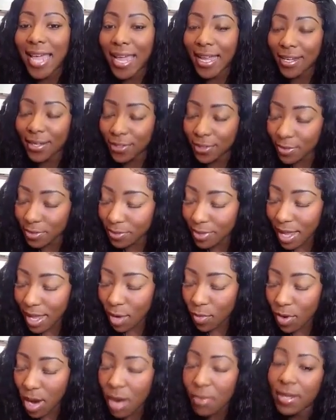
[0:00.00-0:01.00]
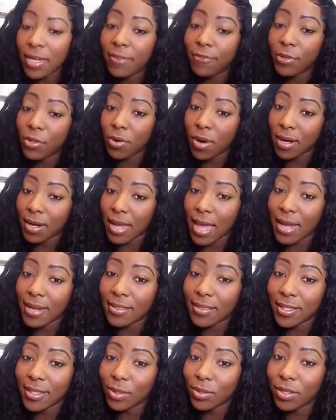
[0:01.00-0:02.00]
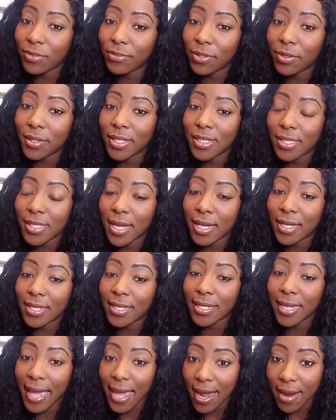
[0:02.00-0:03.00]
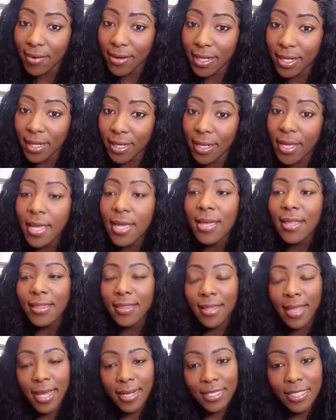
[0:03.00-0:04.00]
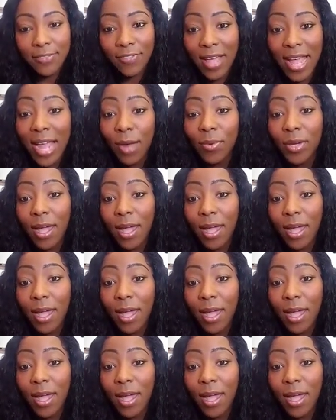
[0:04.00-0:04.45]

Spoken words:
And do not worry, if you are not in the Louisville, Kentucky area, that is fine.